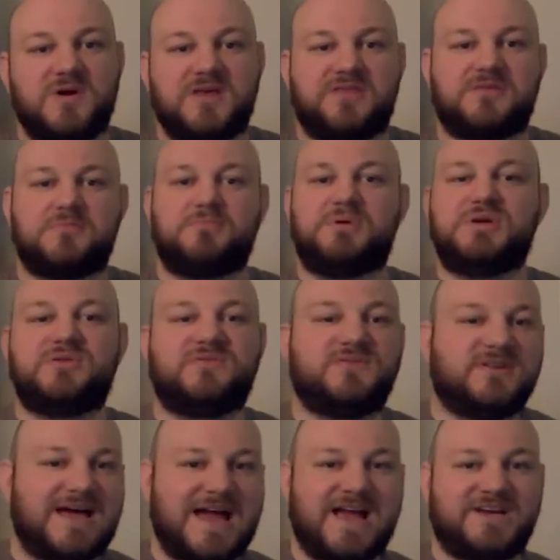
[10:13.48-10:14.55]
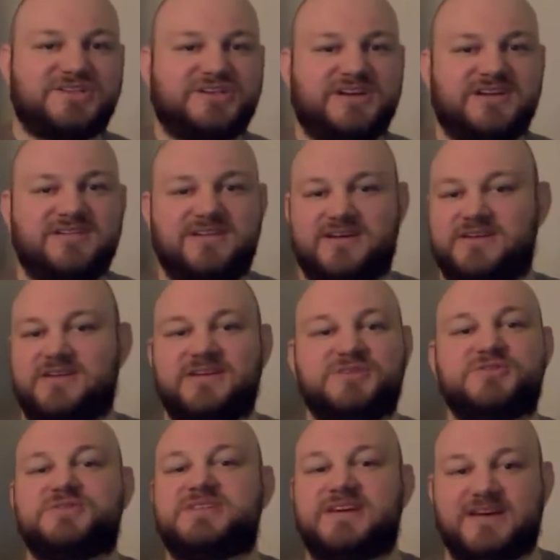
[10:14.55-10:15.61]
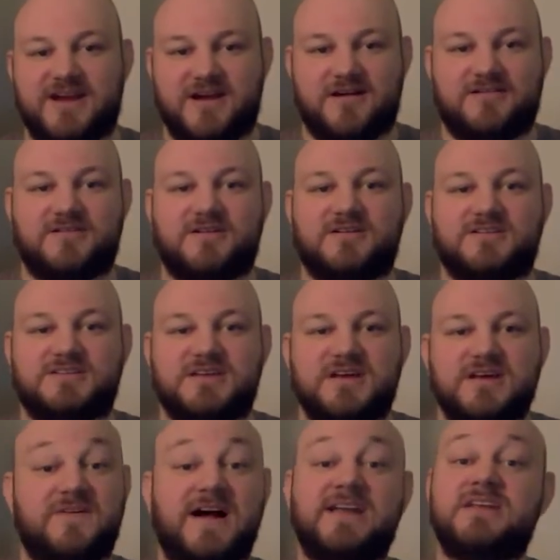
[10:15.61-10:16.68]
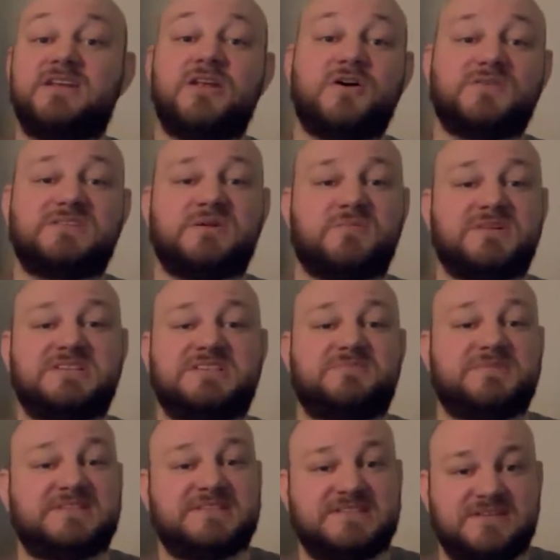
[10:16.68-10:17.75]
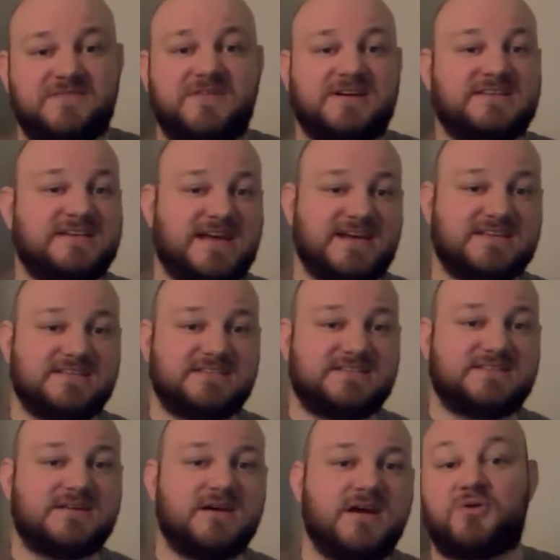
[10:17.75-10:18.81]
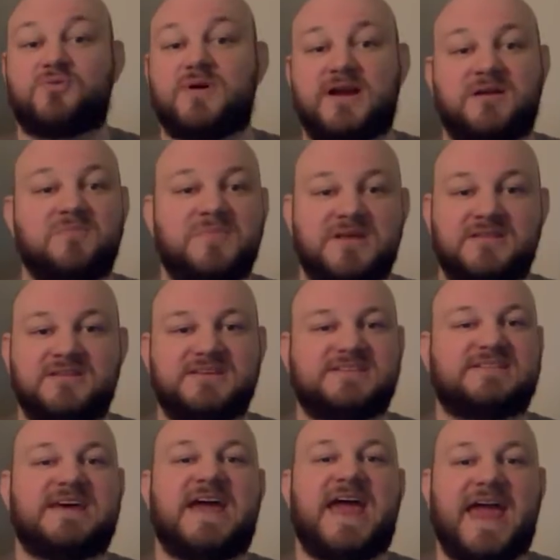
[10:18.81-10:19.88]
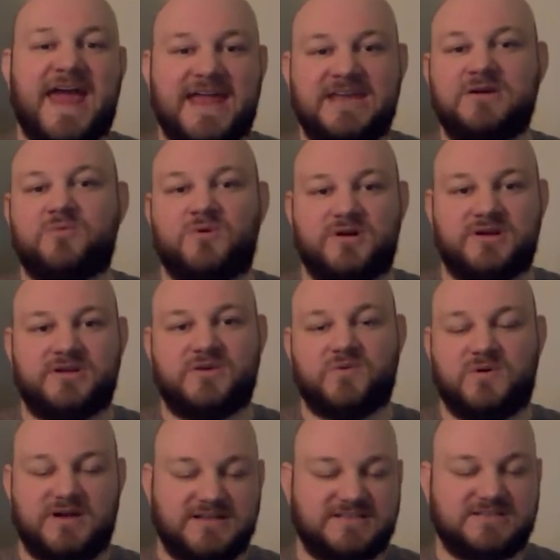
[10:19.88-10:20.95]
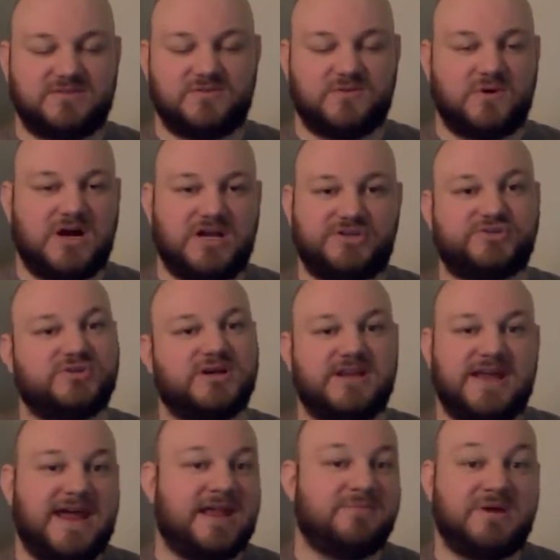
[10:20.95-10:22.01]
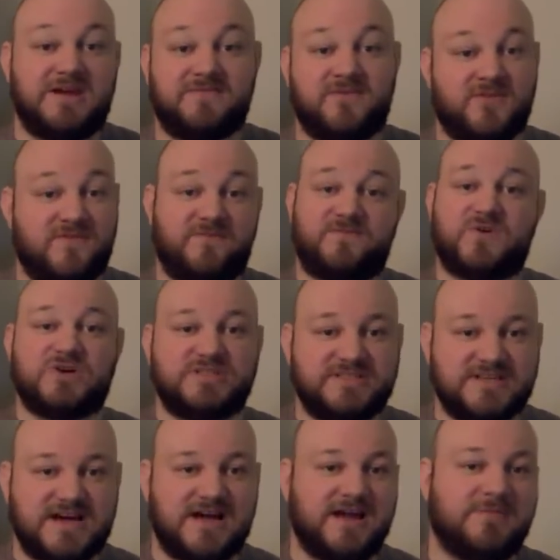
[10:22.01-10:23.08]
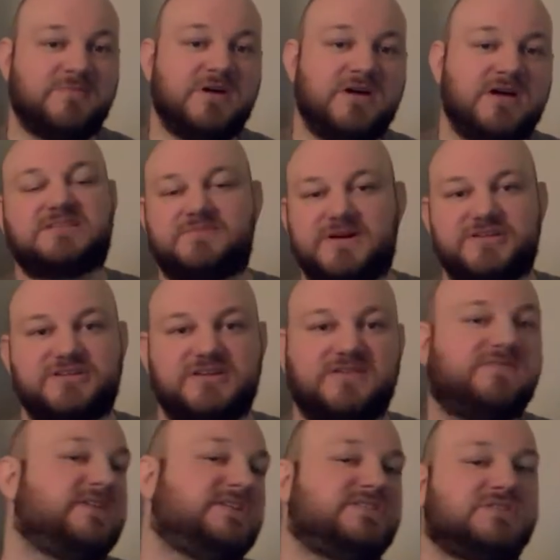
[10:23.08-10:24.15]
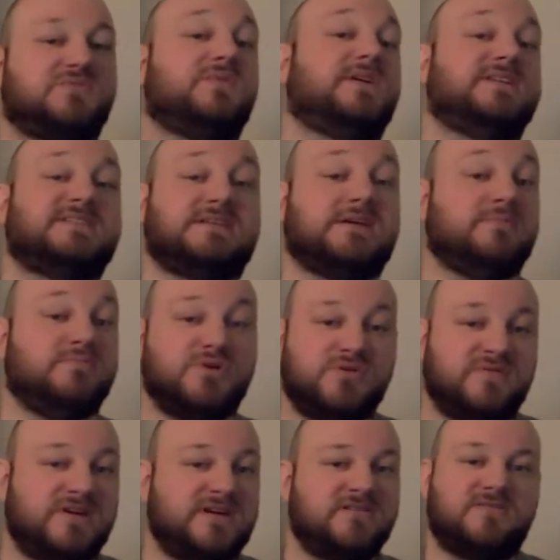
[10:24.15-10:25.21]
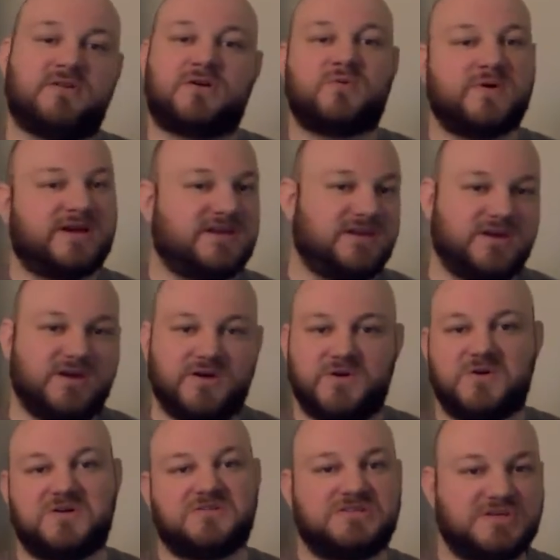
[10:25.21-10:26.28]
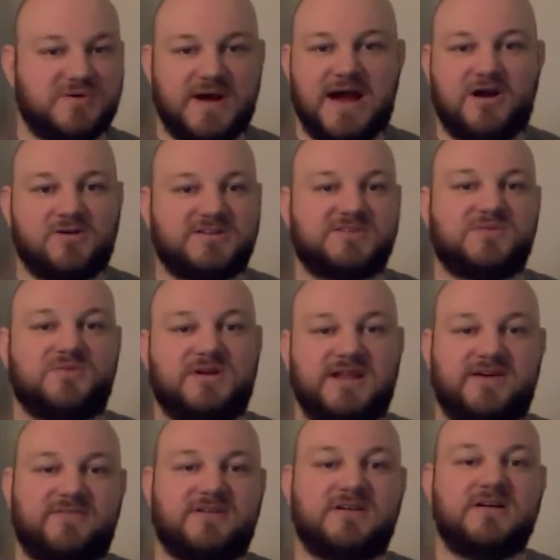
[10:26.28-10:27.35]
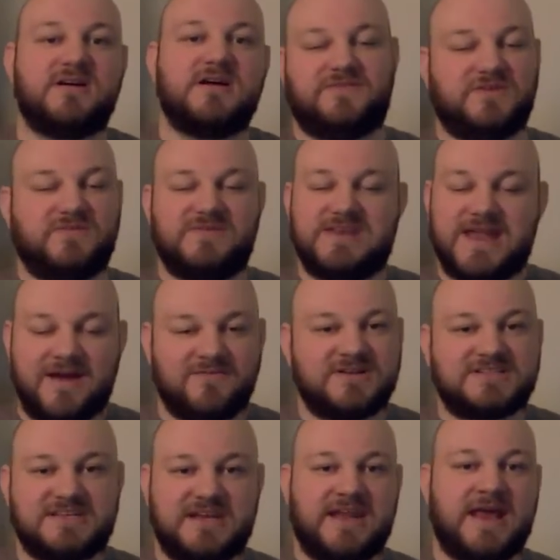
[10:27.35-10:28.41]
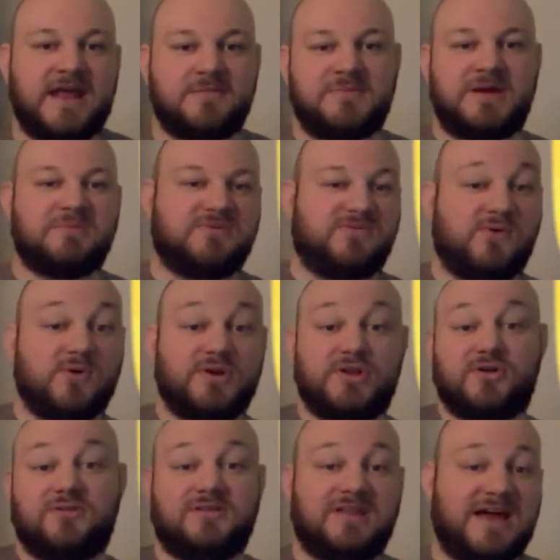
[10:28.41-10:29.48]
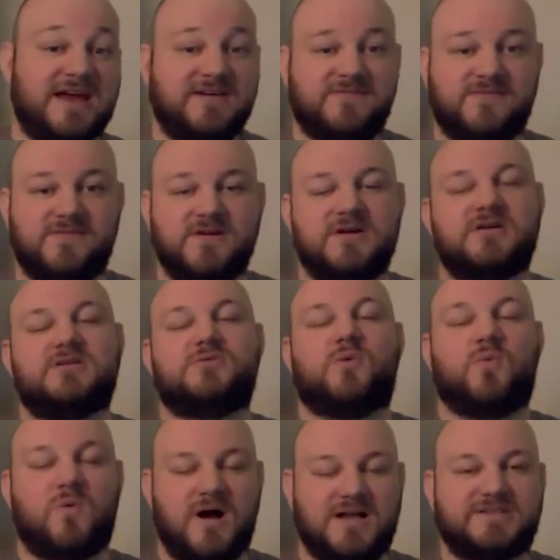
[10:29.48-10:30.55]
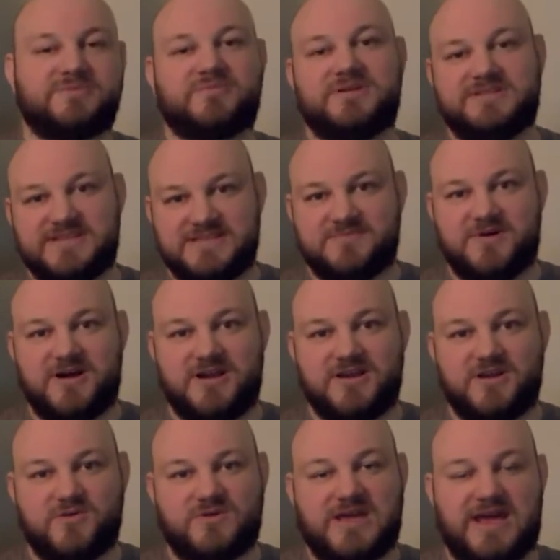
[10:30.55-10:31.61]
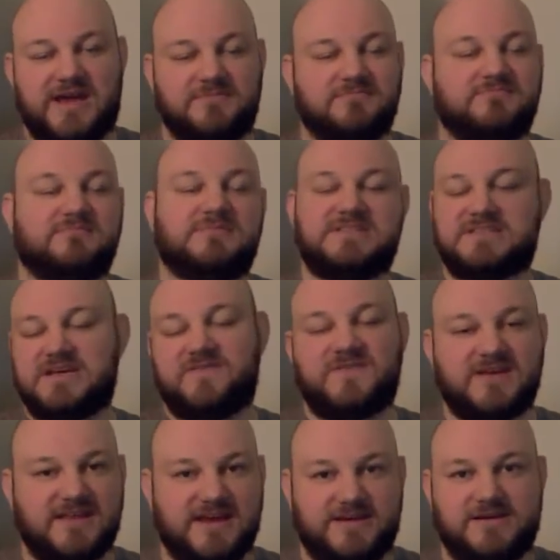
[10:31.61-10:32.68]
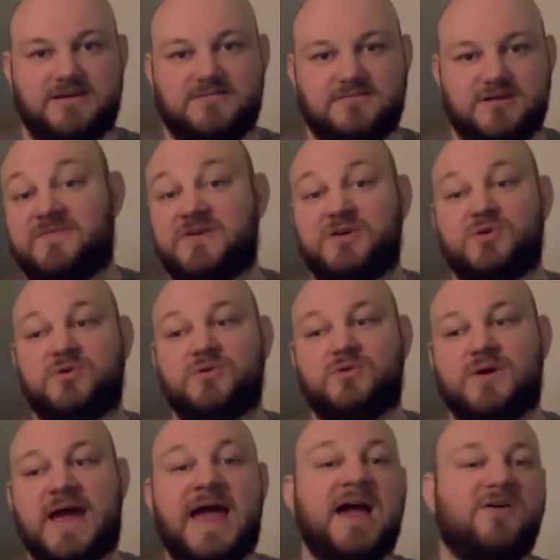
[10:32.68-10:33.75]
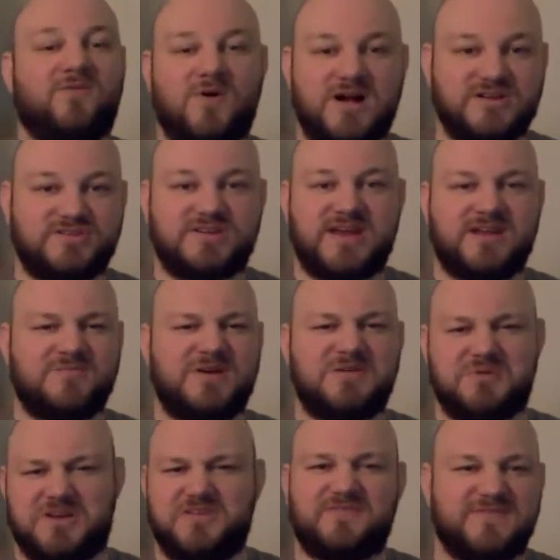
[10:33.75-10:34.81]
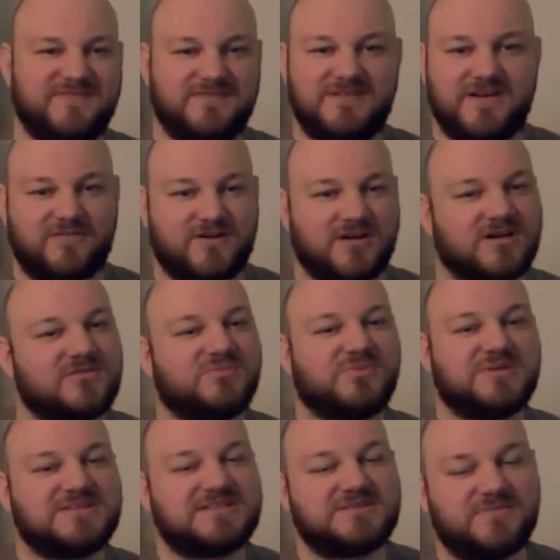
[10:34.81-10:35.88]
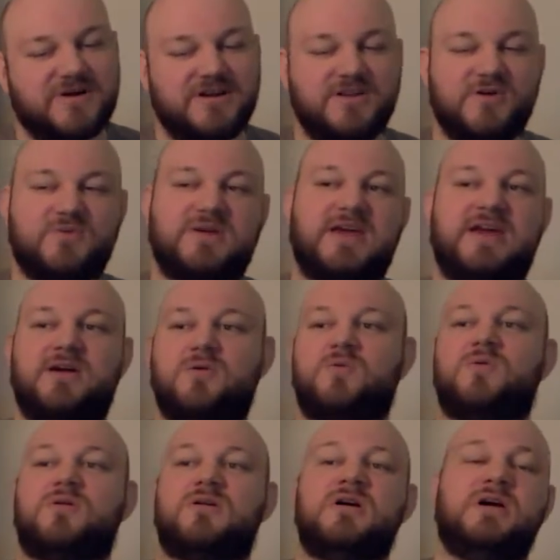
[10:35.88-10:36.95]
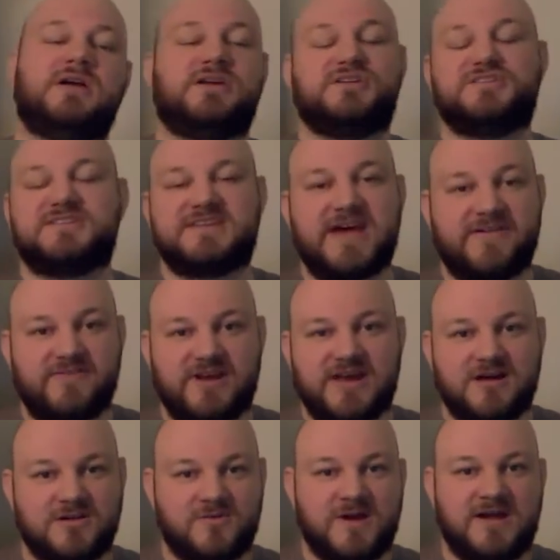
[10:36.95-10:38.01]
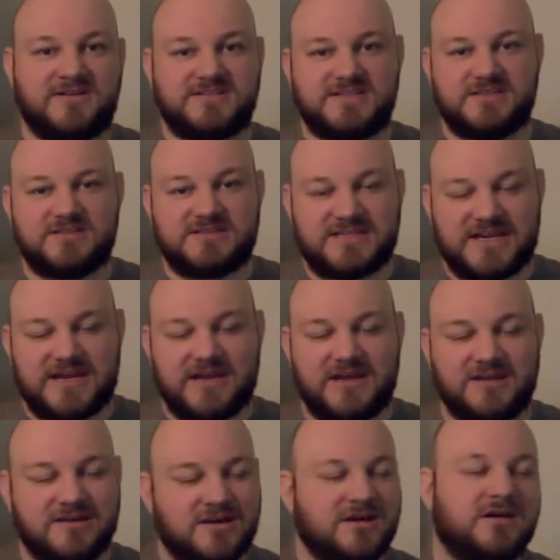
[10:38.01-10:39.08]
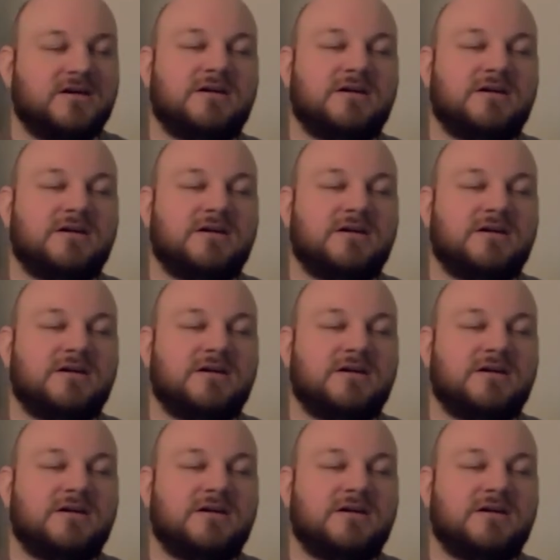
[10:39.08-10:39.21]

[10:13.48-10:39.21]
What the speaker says: with beautiful action and interesting characters. If I didn't know someone's specific tastes, I would recommend this to anyone who wants to watch an anime for the first time, especially if they just want to see a movie, a quick, 2 hours or whatever. If you've never seen anime before in your life, watch Princess Mononoke. See if you like it. If you have watched anime but you've never heard of Princess Mononoke, or you just haven't gotten around to seeing it,